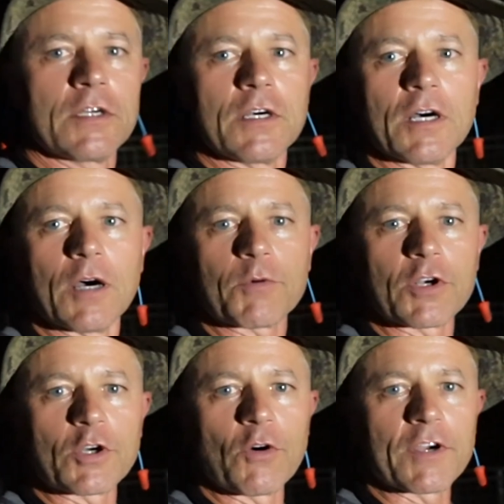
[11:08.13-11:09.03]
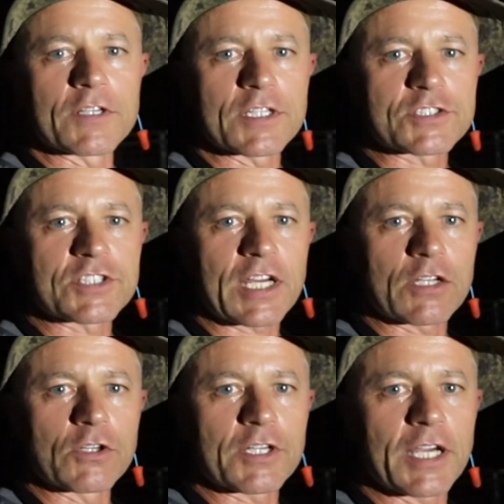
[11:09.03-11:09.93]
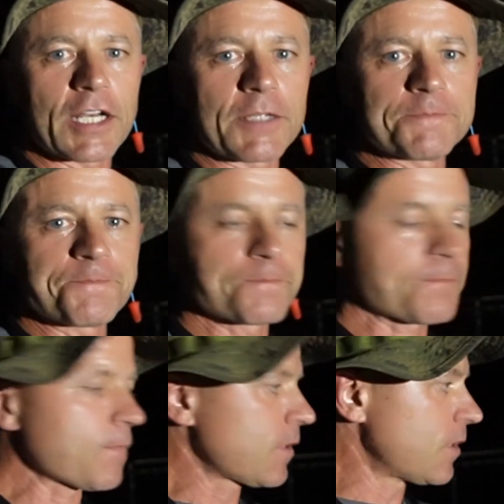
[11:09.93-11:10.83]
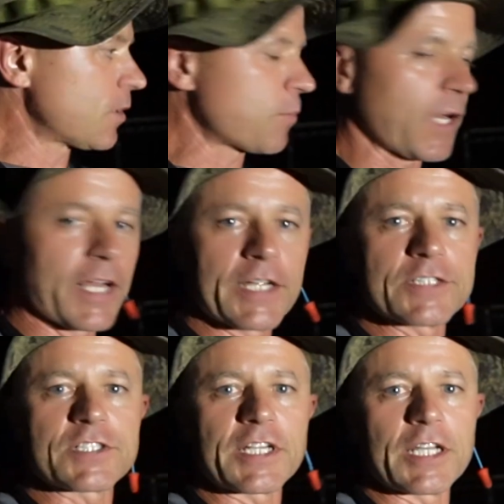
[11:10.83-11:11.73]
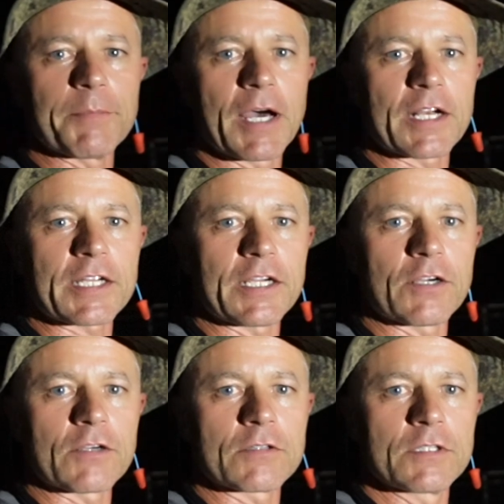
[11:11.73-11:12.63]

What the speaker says: We're going to go here and let you take a look at him. And the plan is to get him out of here.